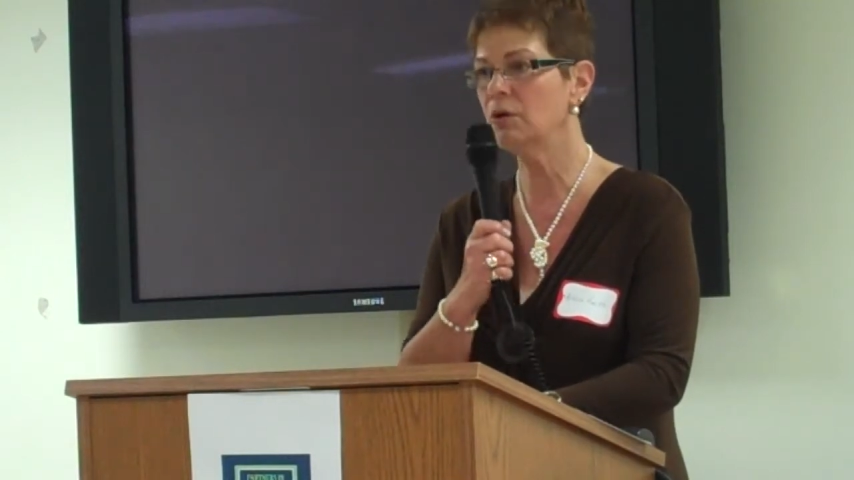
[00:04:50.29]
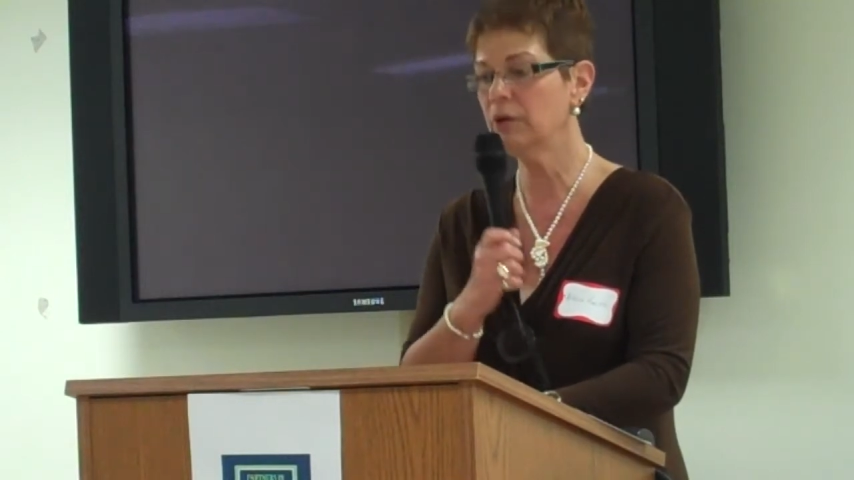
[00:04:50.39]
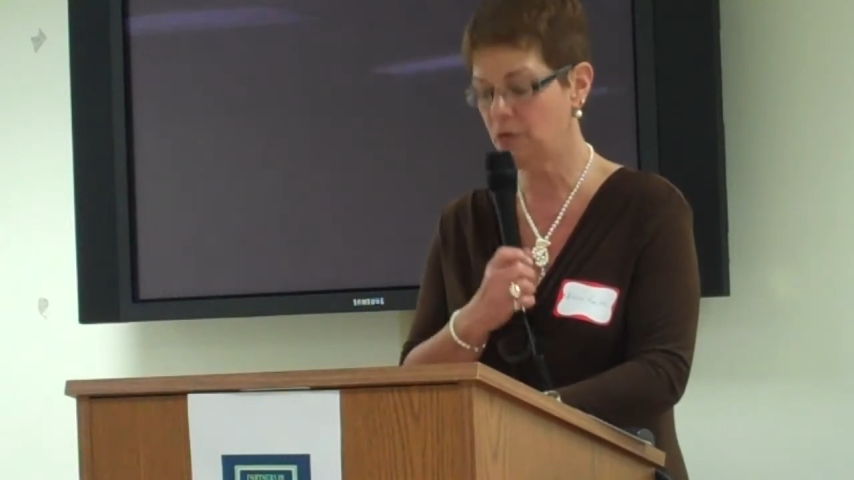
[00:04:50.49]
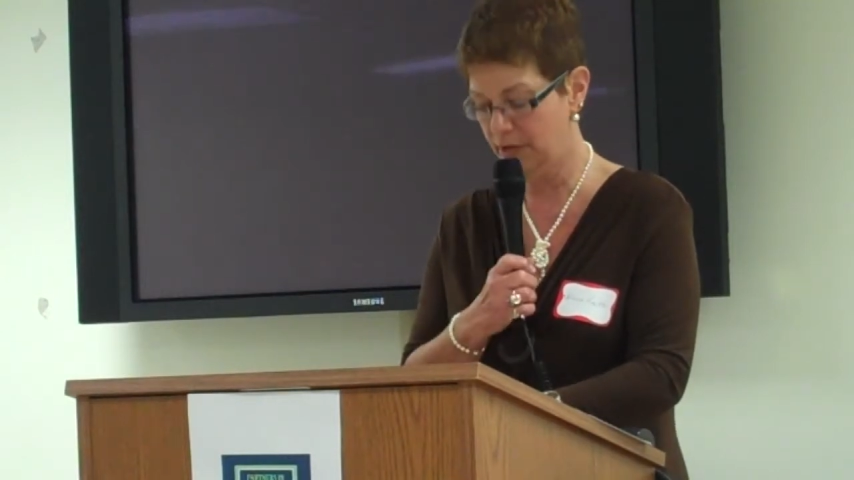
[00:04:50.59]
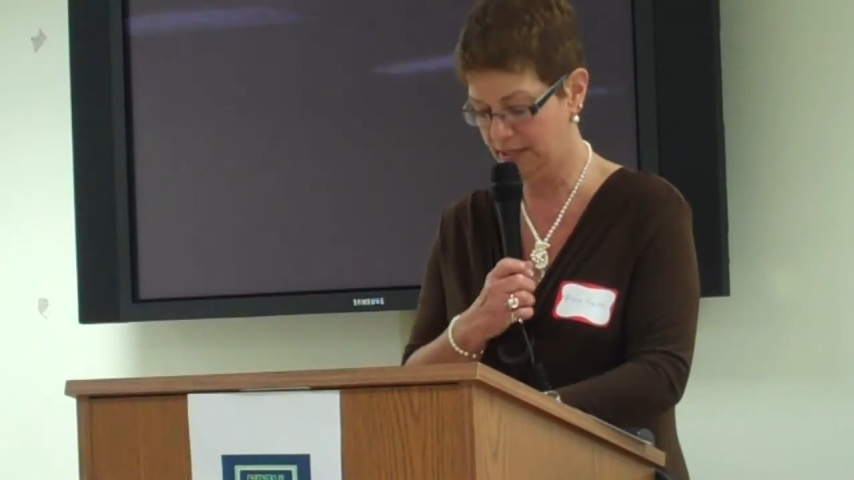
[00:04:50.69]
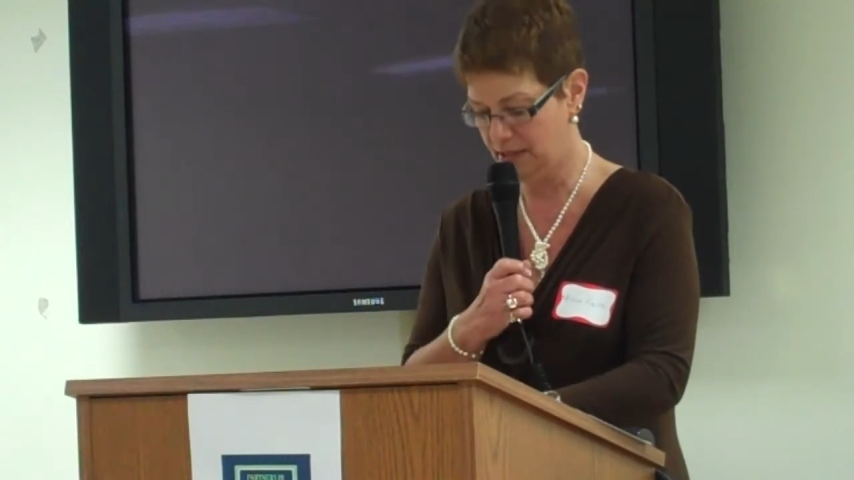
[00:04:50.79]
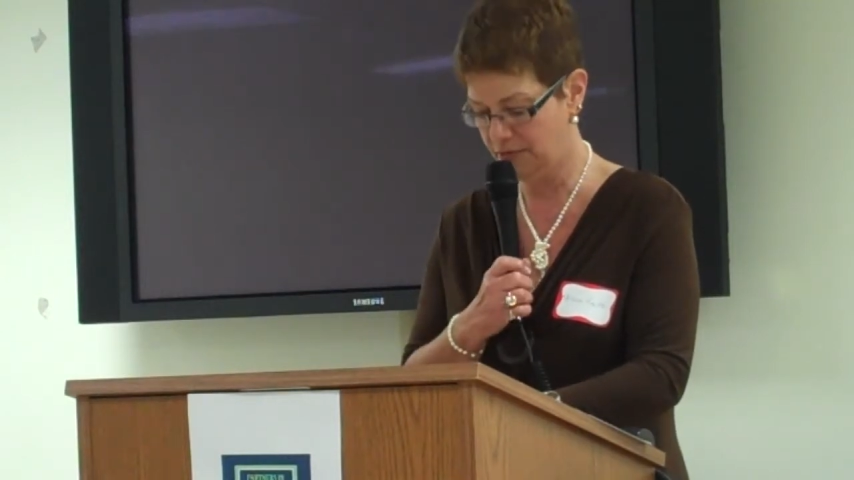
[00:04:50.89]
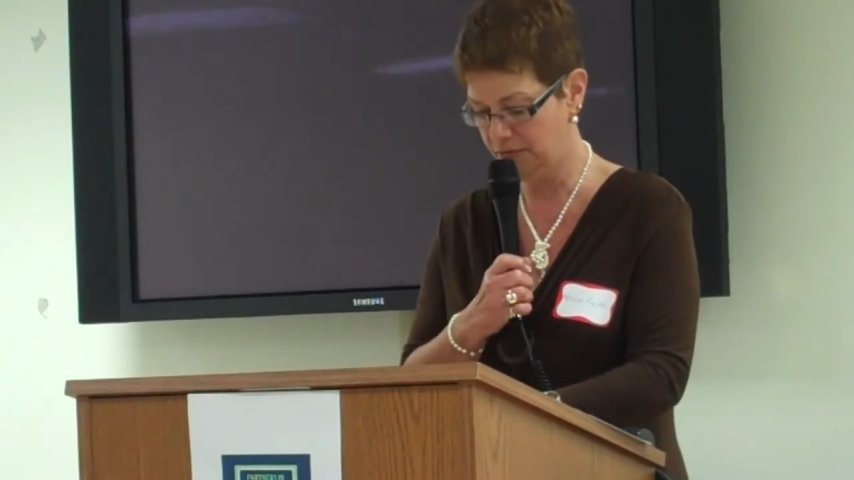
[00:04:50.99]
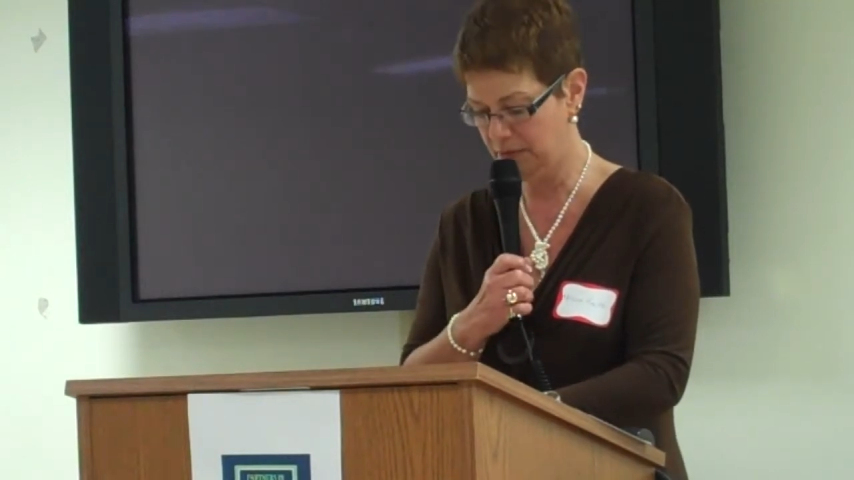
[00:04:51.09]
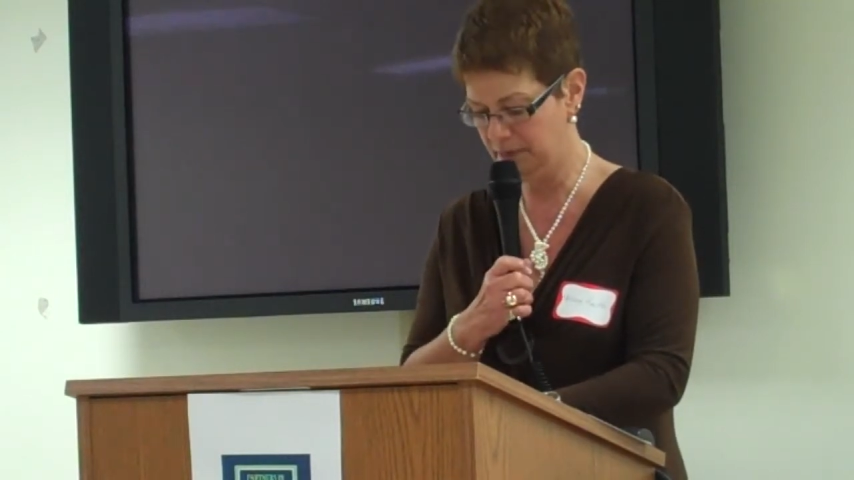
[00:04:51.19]
or
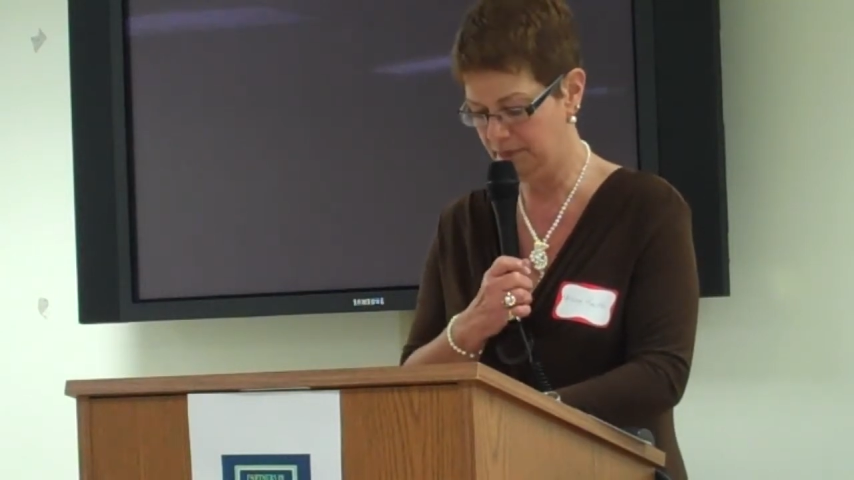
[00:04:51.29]
aggressive,